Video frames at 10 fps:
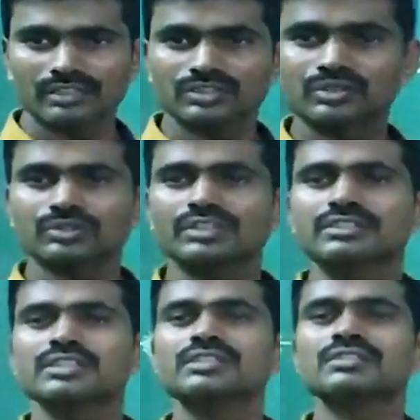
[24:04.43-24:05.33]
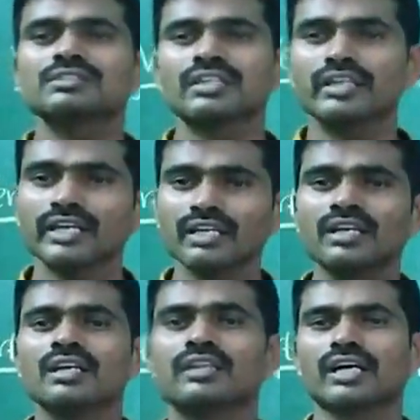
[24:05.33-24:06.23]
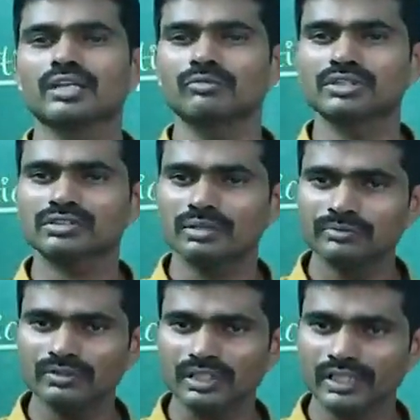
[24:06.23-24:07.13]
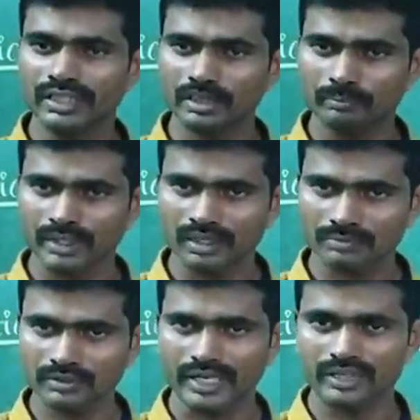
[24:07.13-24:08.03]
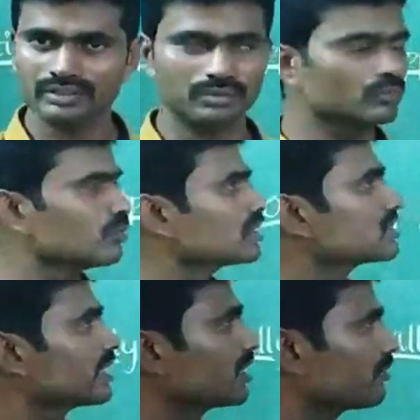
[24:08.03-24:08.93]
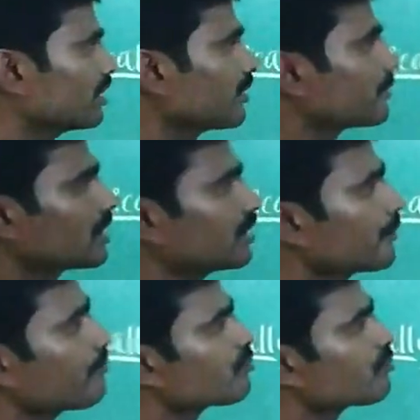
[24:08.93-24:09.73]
So this is a converse of linear pair of axiom. Once again I will tell.